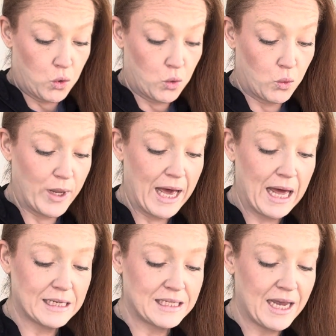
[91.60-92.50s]
we had
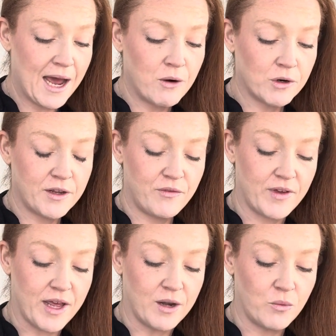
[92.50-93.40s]
a tower
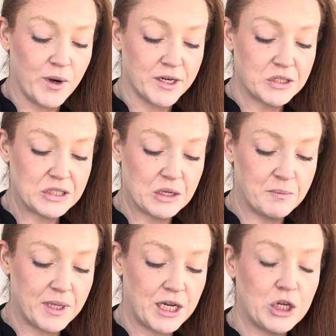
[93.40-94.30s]
event where
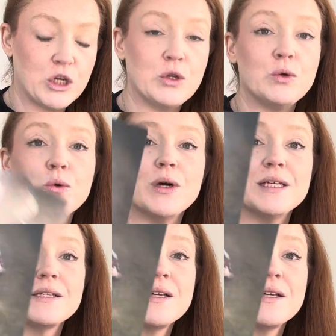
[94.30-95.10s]
somebody new has